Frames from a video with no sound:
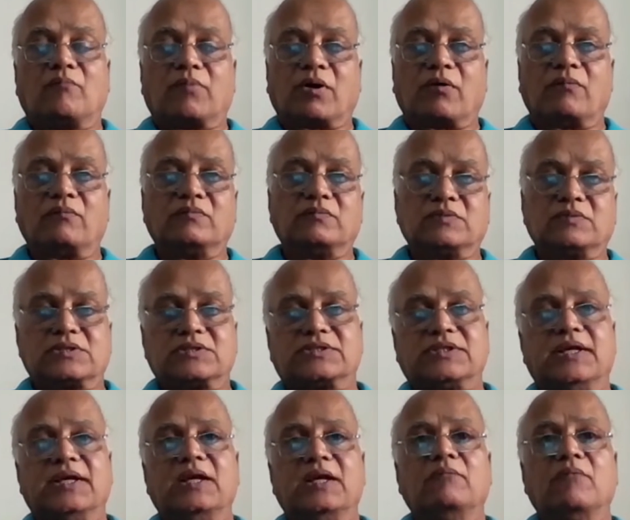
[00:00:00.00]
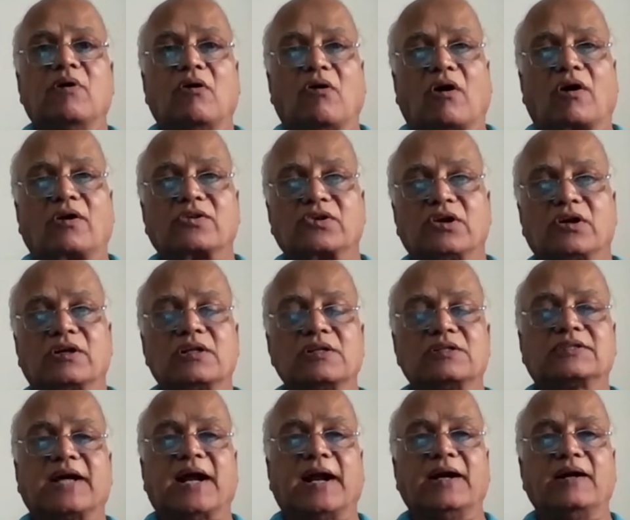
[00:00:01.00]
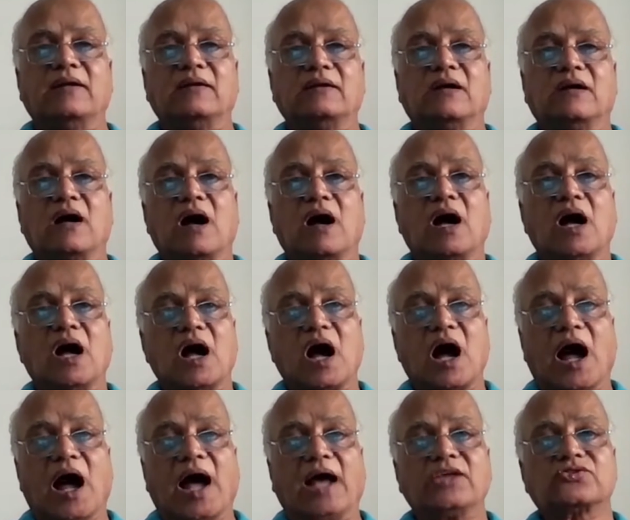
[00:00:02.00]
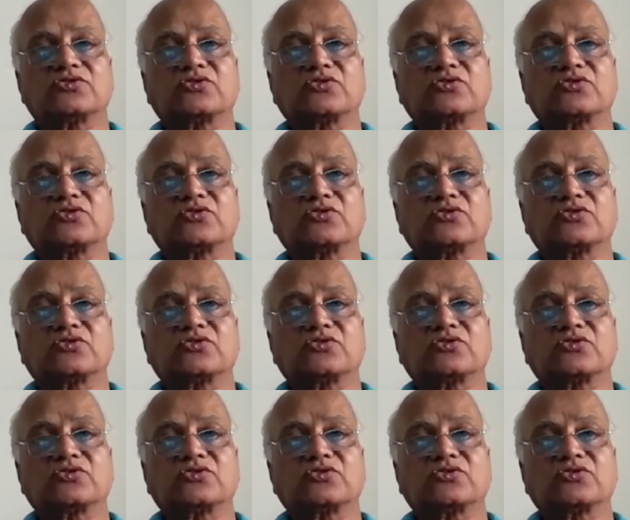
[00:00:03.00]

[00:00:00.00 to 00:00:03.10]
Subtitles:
From seeing horizontal side, I